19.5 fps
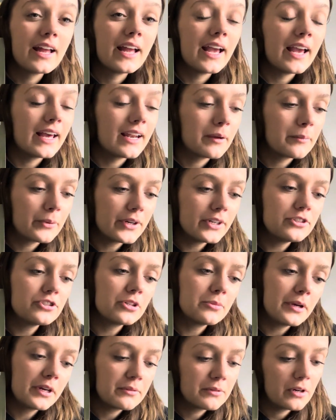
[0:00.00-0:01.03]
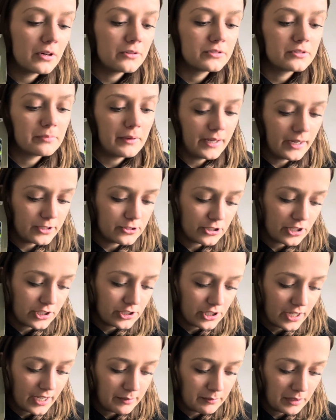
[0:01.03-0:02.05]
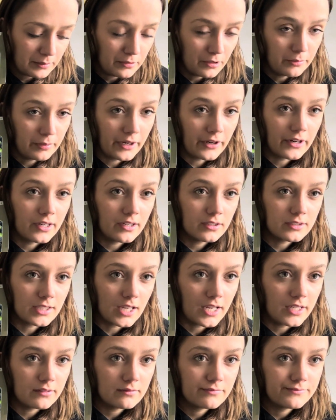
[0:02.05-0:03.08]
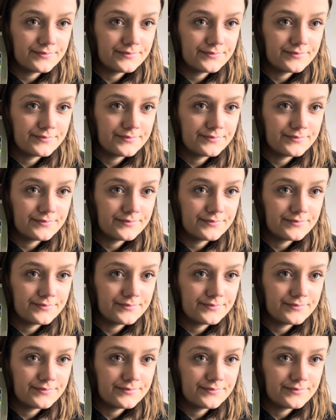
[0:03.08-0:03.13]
And I'm pretty sure my rose, my hydrangea, and my blueberry all died.